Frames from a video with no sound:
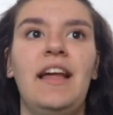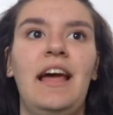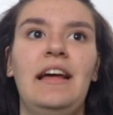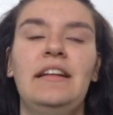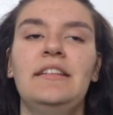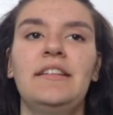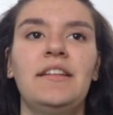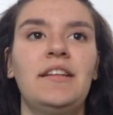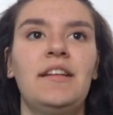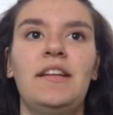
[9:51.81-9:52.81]
and
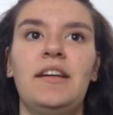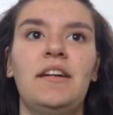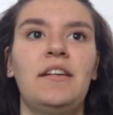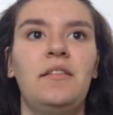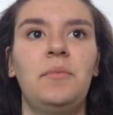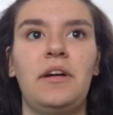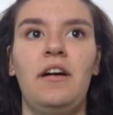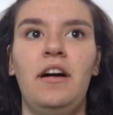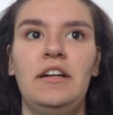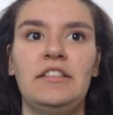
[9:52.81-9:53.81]
oh my
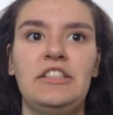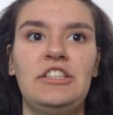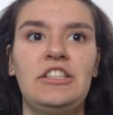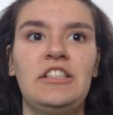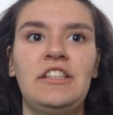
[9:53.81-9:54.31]
gosh.